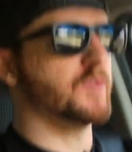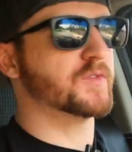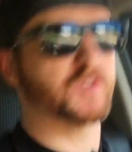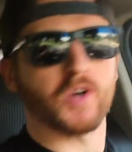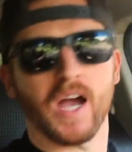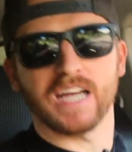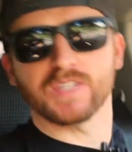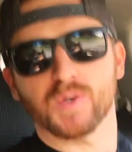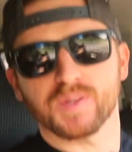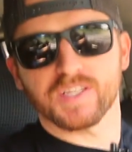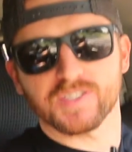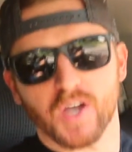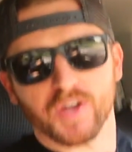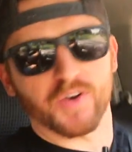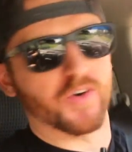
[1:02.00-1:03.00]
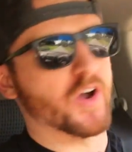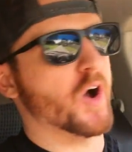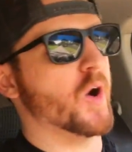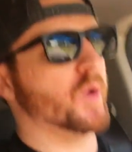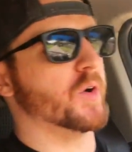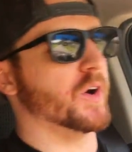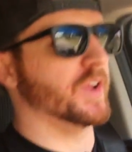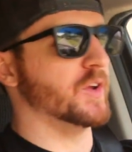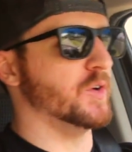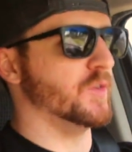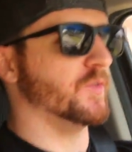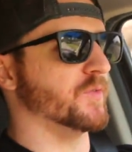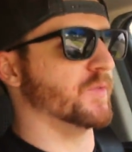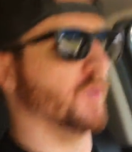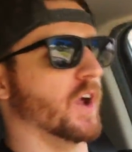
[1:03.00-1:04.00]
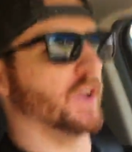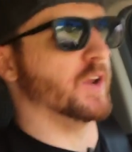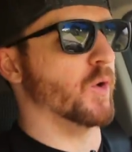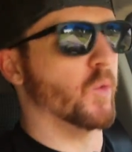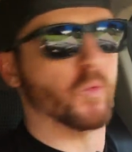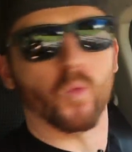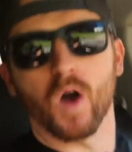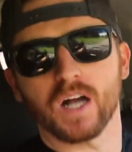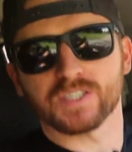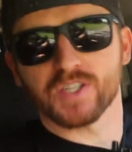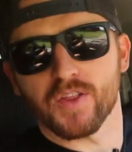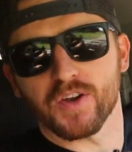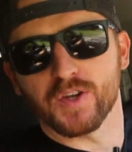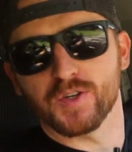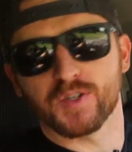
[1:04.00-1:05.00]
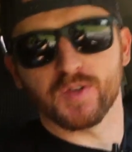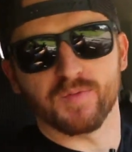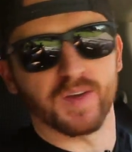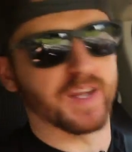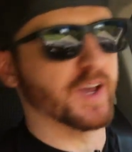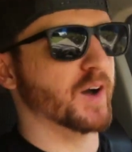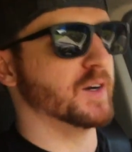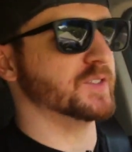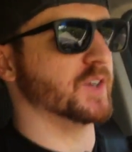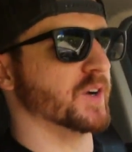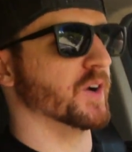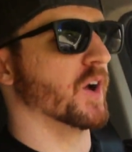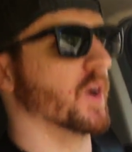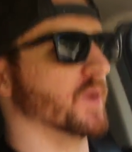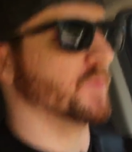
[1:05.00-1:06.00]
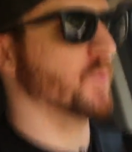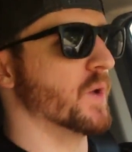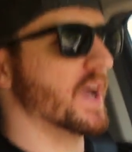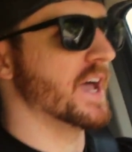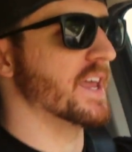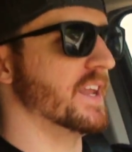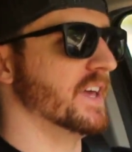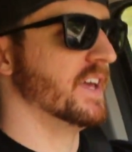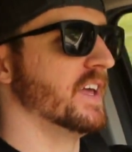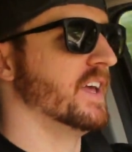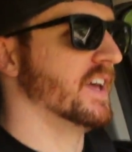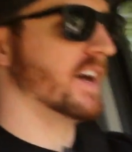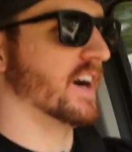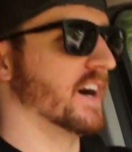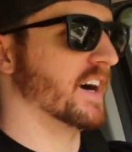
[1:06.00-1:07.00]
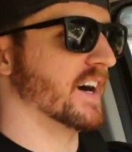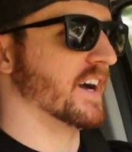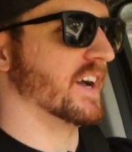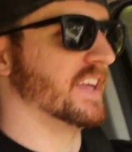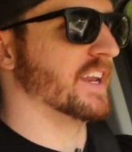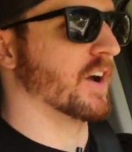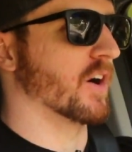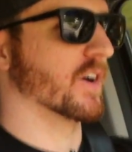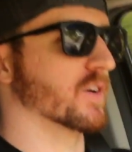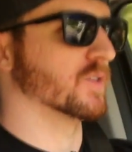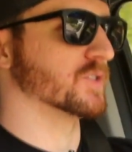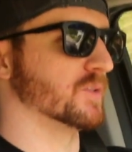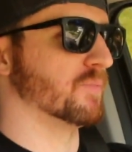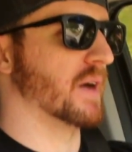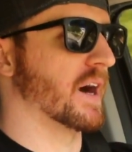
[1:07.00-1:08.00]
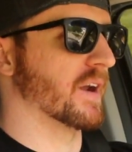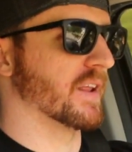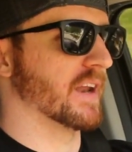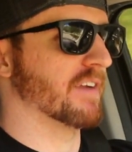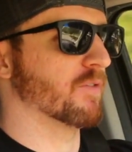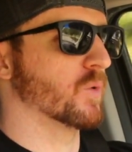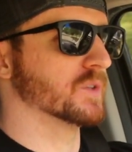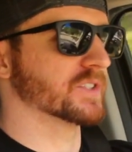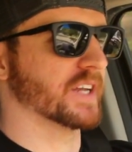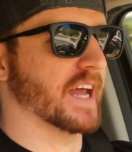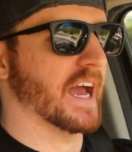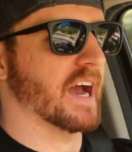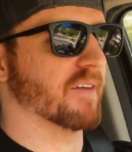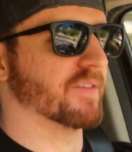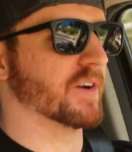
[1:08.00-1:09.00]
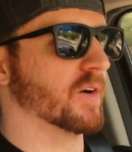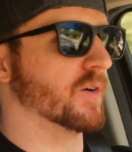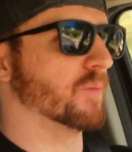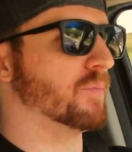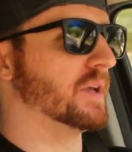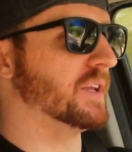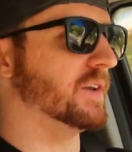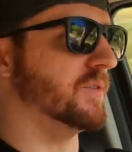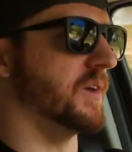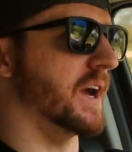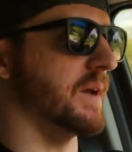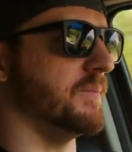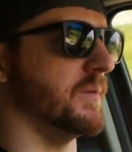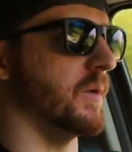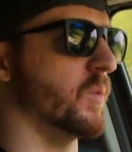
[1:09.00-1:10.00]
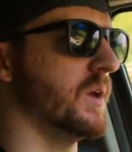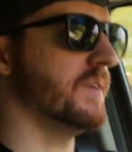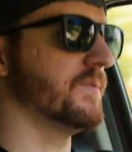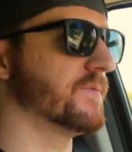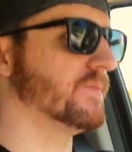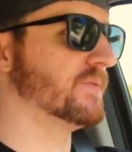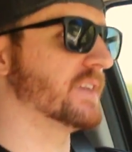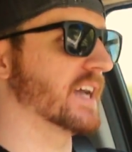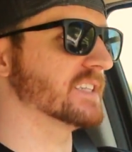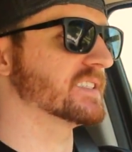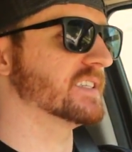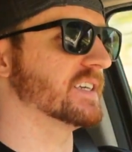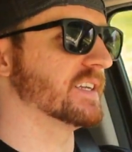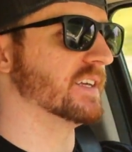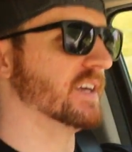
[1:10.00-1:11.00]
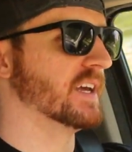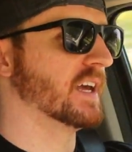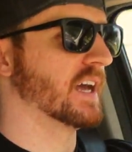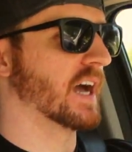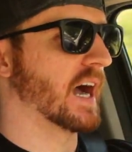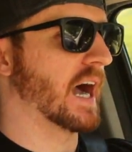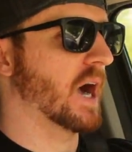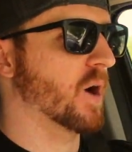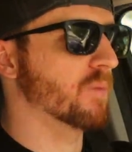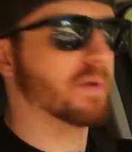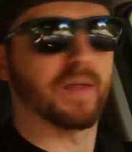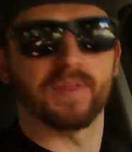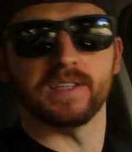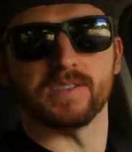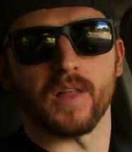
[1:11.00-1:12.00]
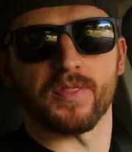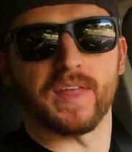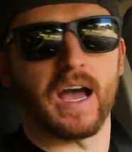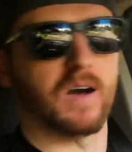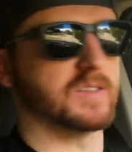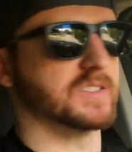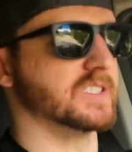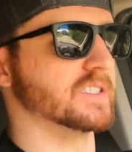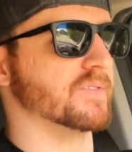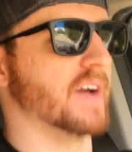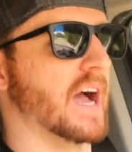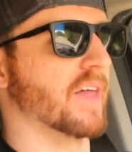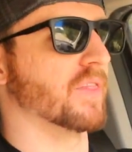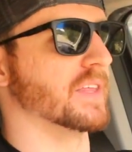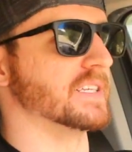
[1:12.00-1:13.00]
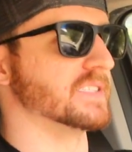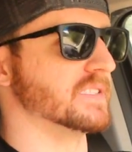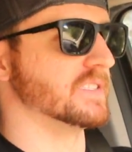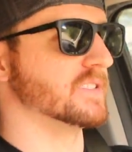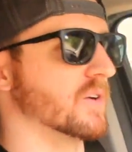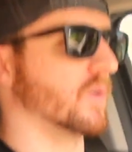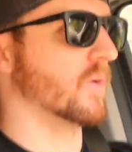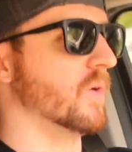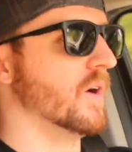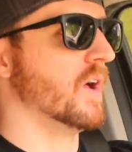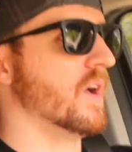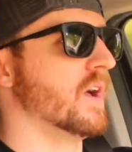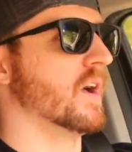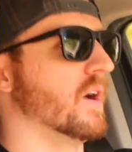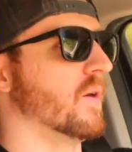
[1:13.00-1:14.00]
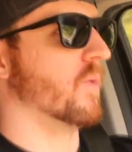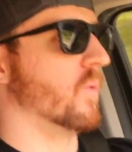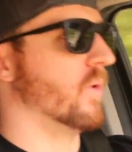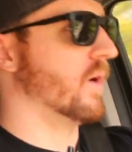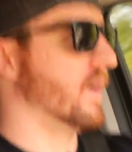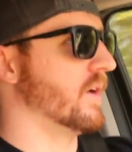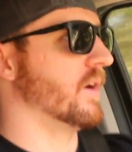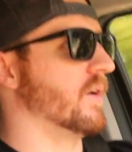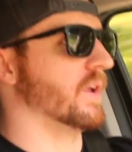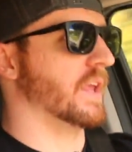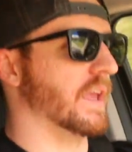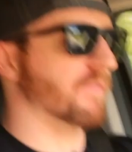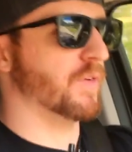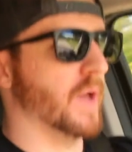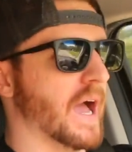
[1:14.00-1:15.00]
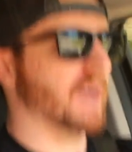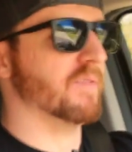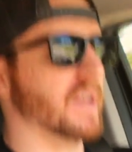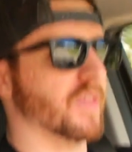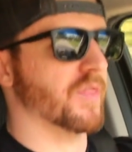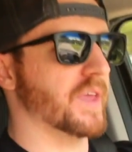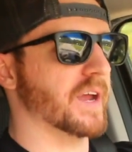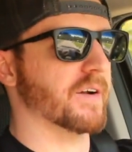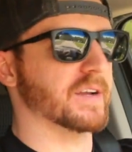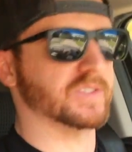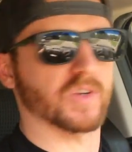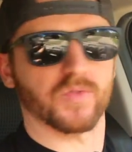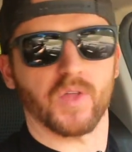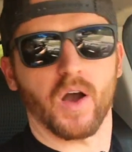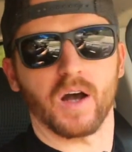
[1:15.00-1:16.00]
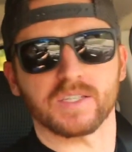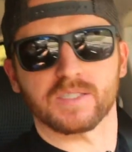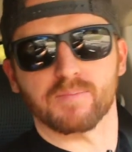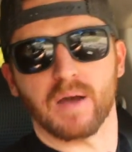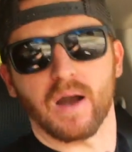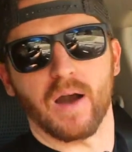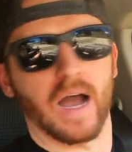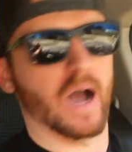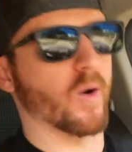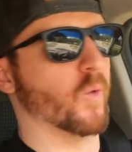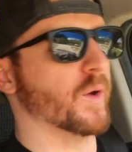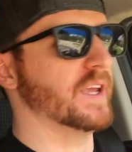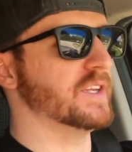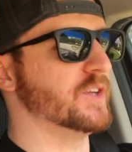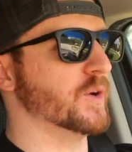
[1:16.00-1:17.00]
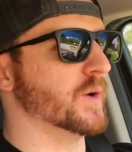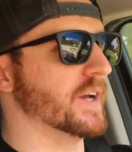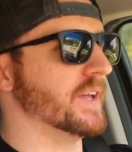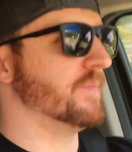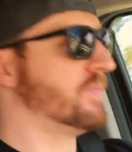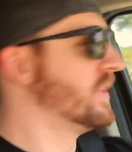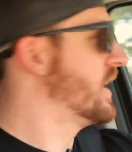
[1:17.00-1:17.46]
you've tried doing this on your own, or you've watched other YouTube videos or read any articles about it, everyone's gonna have their own opinion, right? But we've tested our methods on thousands of athletes, and so if you have any theories or thoughts about how we do it,